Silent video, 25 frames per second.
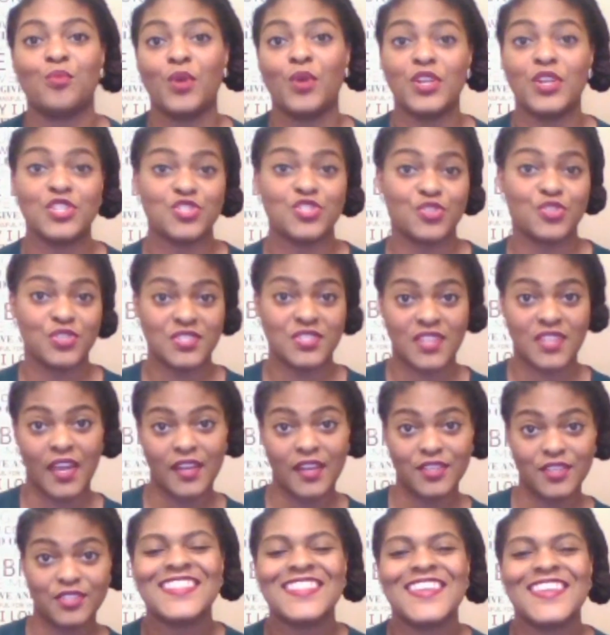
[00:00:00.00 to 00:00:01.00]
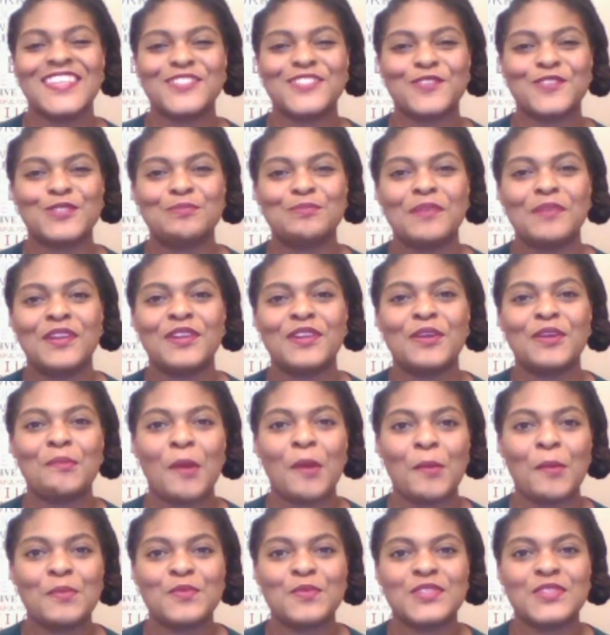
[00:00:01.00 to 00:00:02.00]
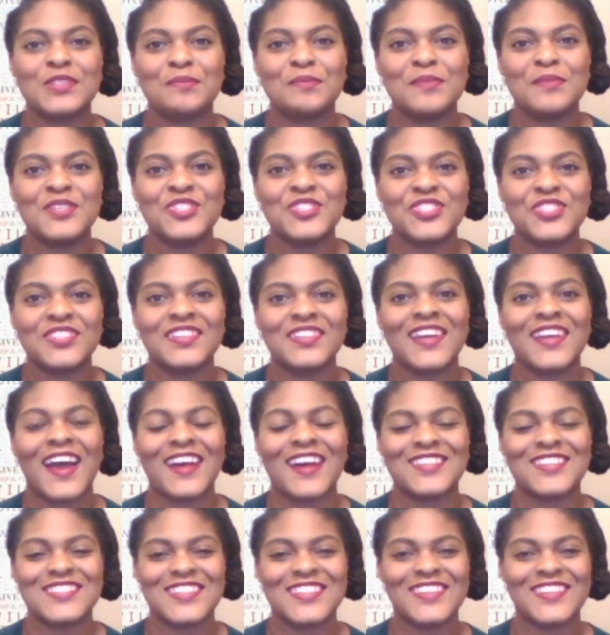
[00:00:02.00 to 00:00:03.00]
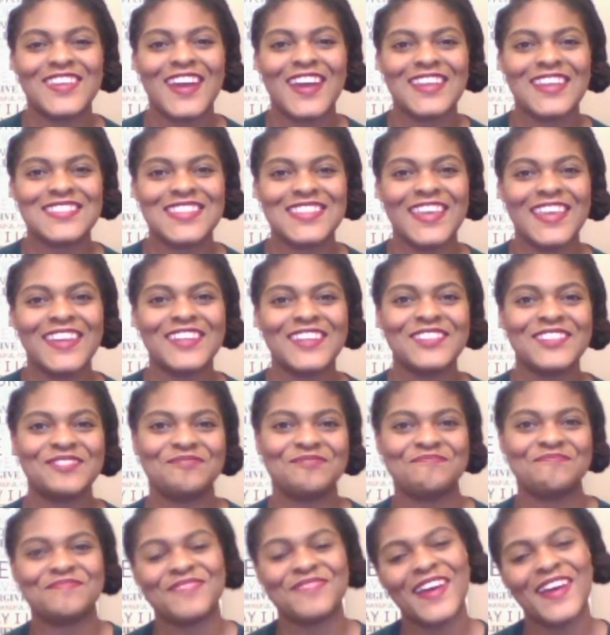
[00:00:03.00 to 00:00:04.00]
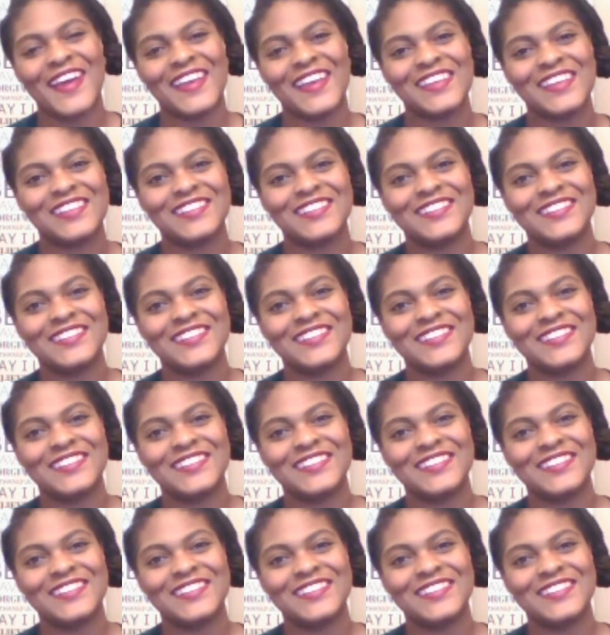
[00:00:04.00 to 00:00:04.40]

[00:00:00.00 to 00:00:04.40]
What is your standard? Thanks for spending a moment with Amesha. I'll see you guys later. Bye.